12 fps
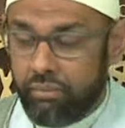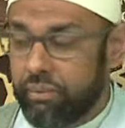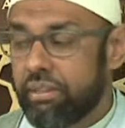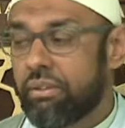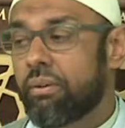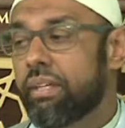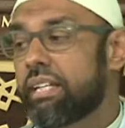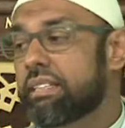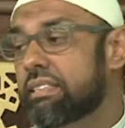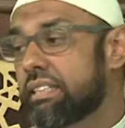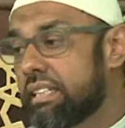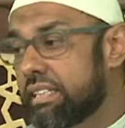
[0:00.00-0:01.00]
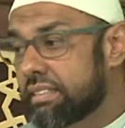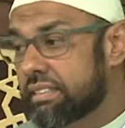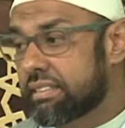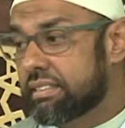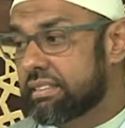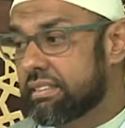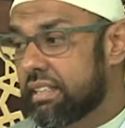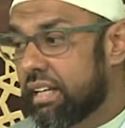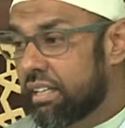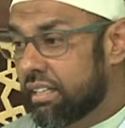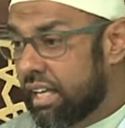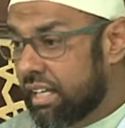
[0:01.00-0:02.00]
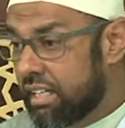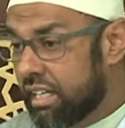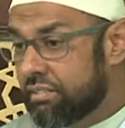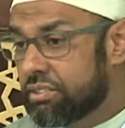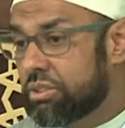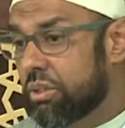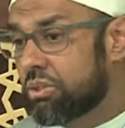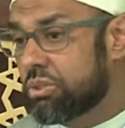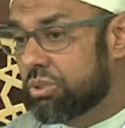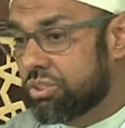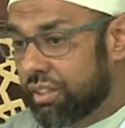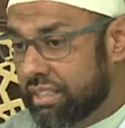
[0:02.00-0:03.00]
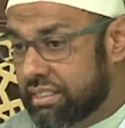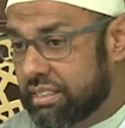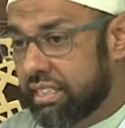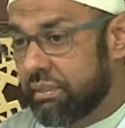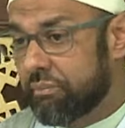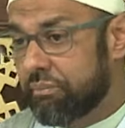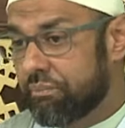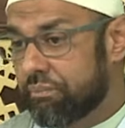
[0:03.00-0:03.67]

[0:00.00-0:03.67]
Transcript: We know these things. Allah loves those who trust Him.